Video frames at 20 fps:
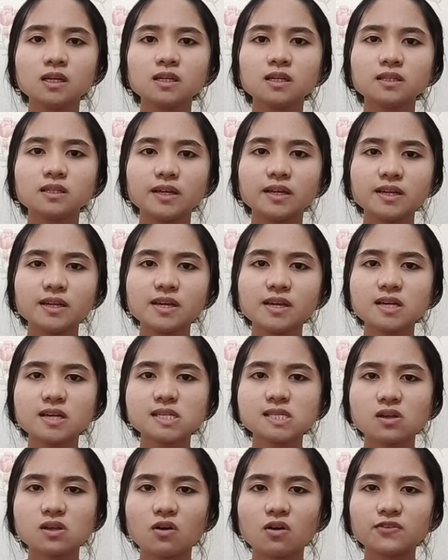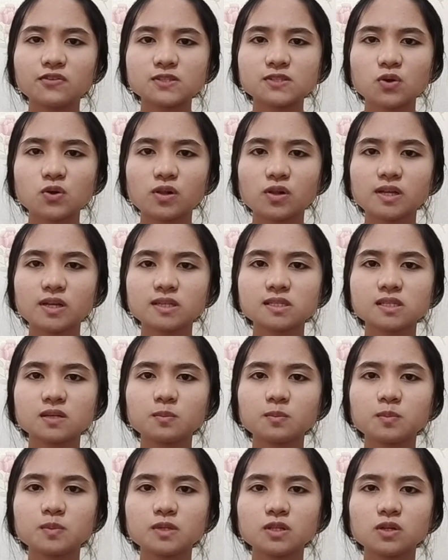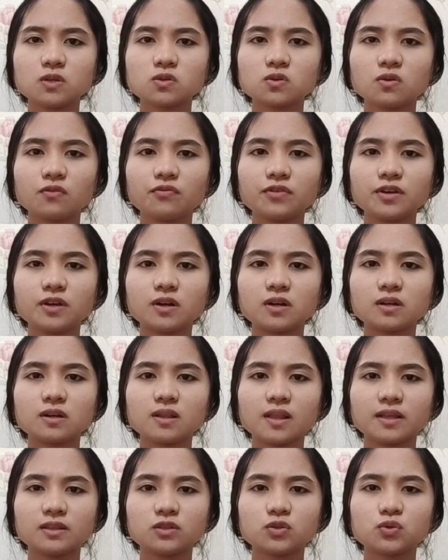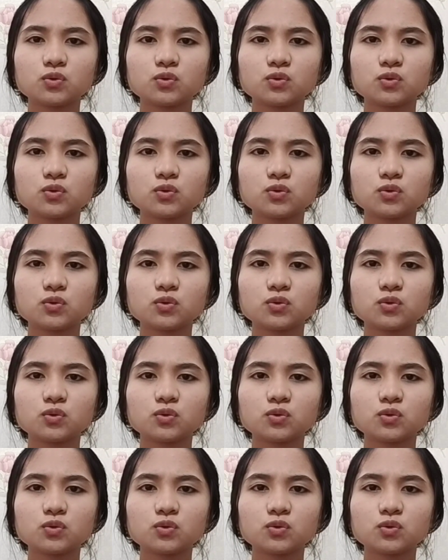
The ideas of scholastic philosophy led